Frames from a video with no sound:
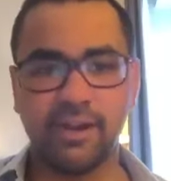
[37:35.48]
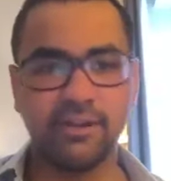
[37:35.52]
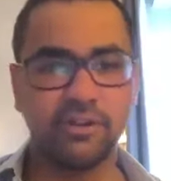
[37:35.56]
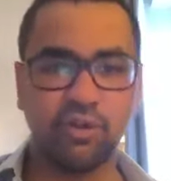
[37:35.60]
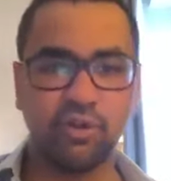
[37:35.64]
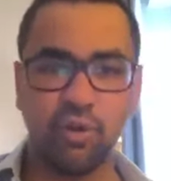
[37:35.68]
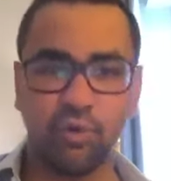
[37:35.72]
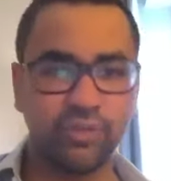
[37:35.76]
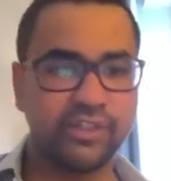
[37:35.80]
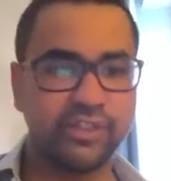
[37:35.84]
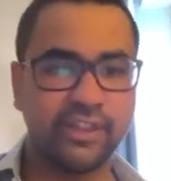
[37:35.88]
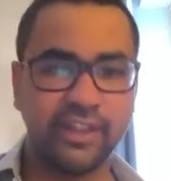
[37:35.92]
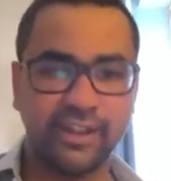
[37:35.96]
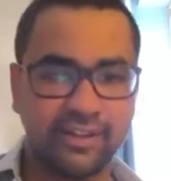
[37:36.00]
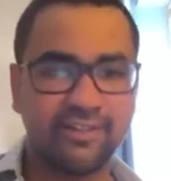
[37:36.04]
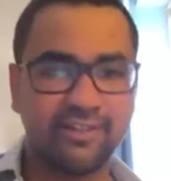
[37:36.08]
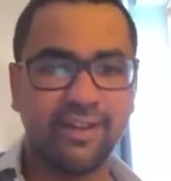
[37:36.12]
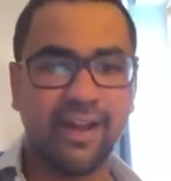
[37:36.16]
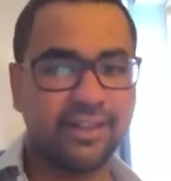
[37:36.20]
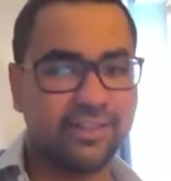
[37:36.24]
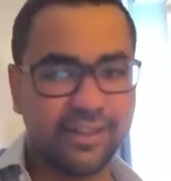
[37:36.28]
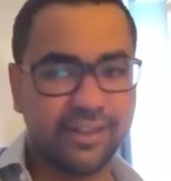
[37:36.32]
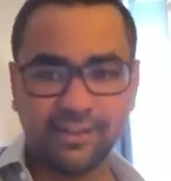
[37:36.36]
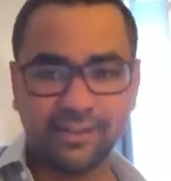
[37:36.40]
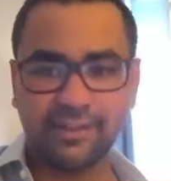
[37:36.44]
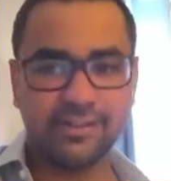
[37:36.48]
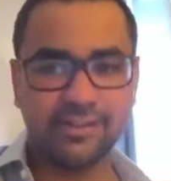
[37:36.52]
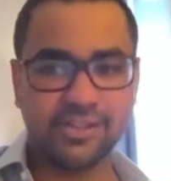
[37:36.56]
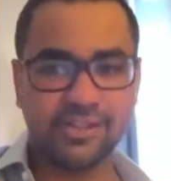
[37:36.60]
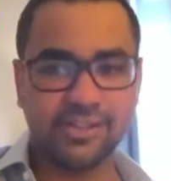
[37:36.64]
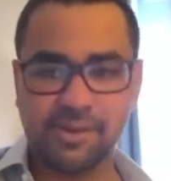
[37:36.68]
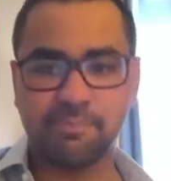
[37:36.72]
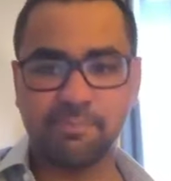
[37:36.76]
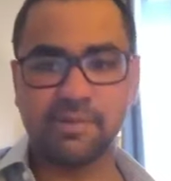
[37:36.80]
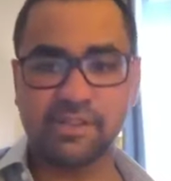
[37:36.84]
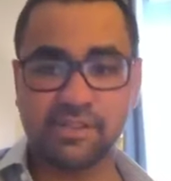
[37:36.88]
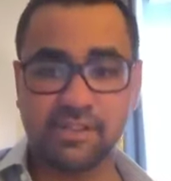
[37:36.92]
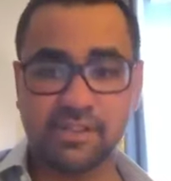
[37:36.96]
I think the
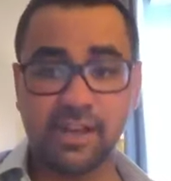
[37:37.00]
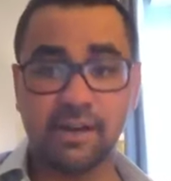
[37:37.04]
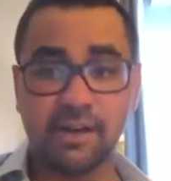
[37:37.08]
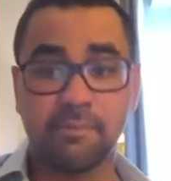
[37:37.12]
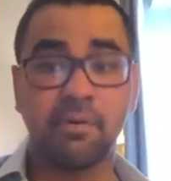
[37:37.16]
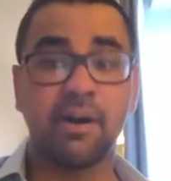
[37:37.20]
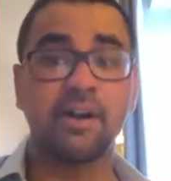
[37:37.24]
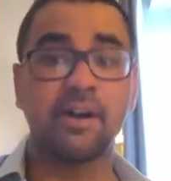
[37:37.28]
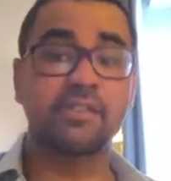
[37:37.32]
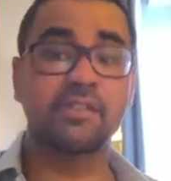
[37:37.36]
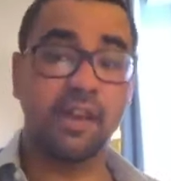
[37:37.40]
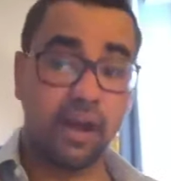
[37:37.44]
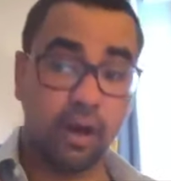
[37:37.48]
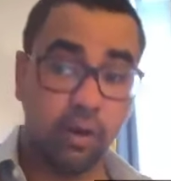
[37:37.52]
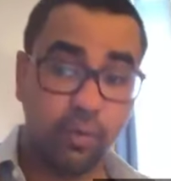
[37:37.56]
ship has sailed past.